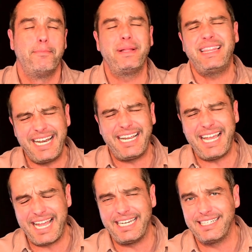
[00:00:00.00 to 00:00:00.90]
But then
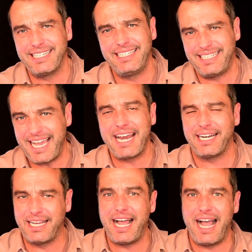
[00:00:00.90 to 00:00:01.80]
again,
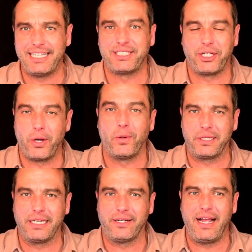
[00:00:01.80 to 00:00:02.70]
Canada has a goal
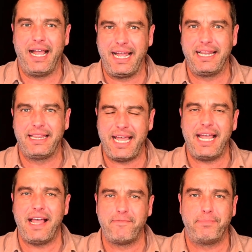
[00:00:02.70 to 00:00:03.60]
here and
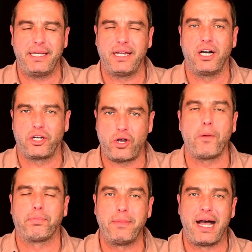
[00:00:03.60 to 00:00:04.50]
they have been
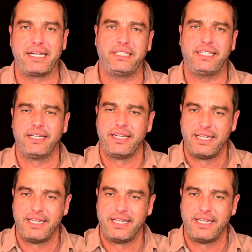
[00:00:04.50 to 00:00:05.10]
uncompromising.